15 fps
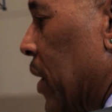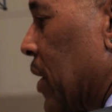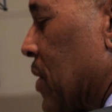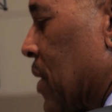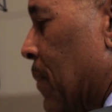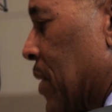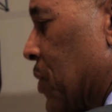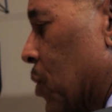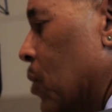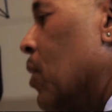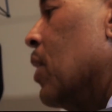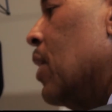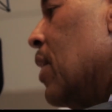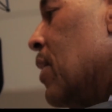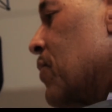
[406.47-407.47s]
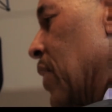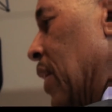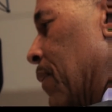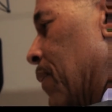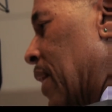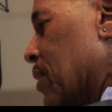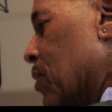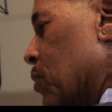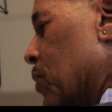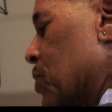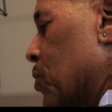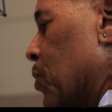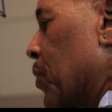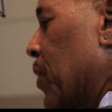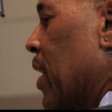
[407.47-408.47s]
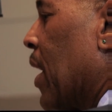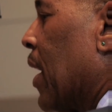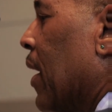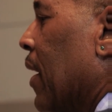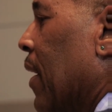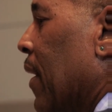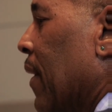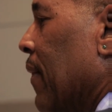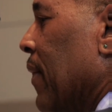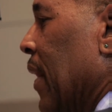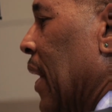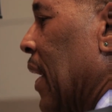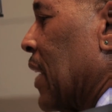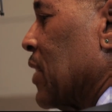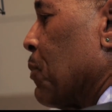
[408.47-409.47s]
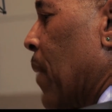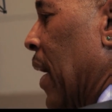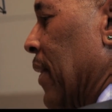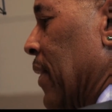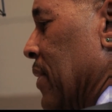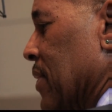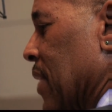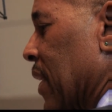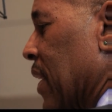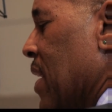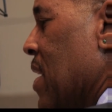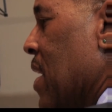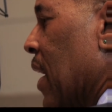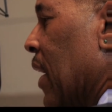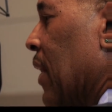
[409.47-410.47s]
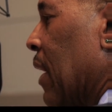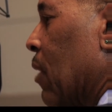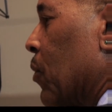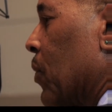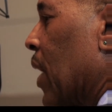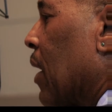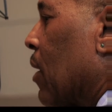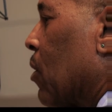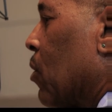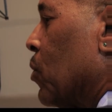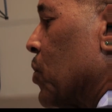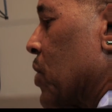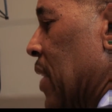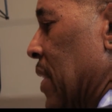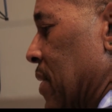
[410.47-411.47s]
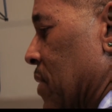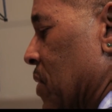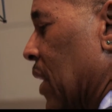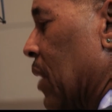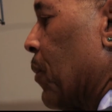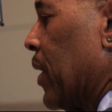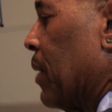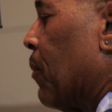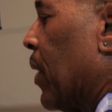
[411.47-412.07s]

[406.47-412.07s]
but we're not no longer the only monolithic Latino community in the city.